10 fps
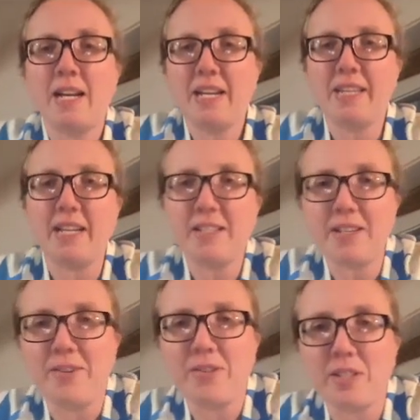And that is
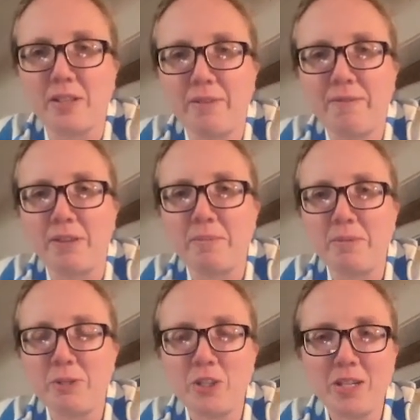how you solve Philip
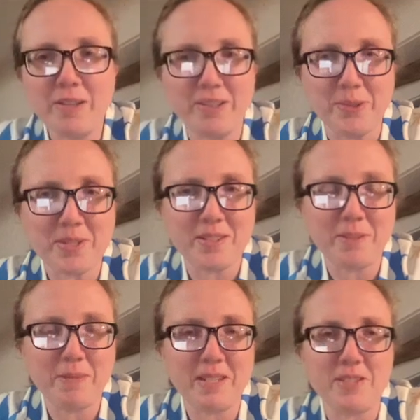Newman's Sharrows.
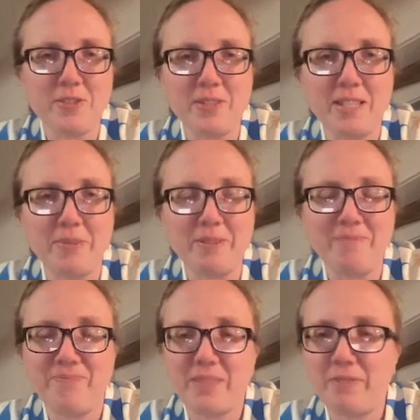Hope you guys enjoyed that one.
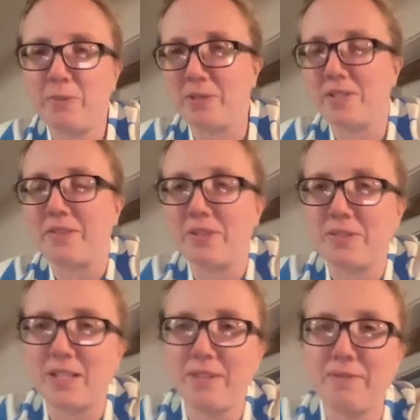If you want to solve it
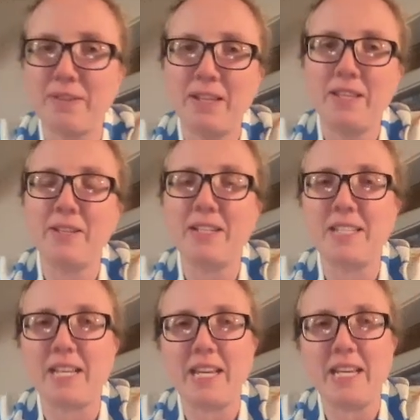yourself, there
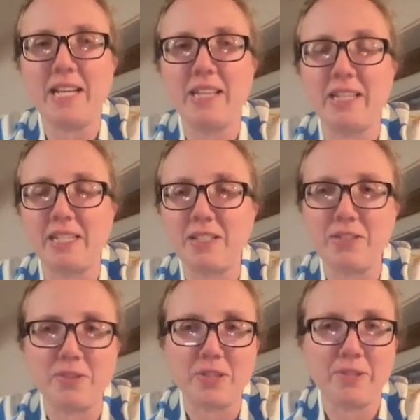is a link to
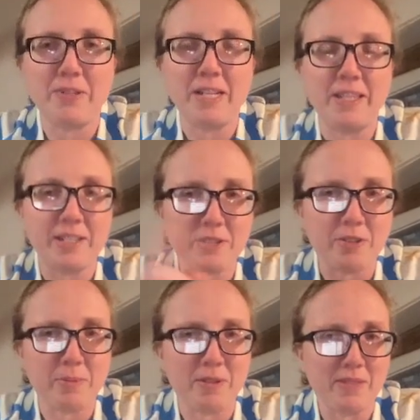do so in the
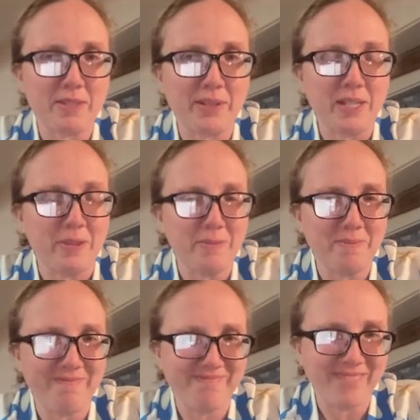description of this video,
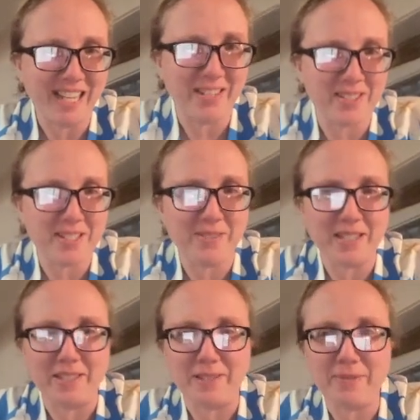and I'll see you
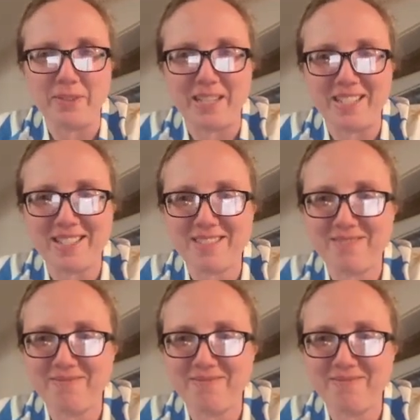again in a few days.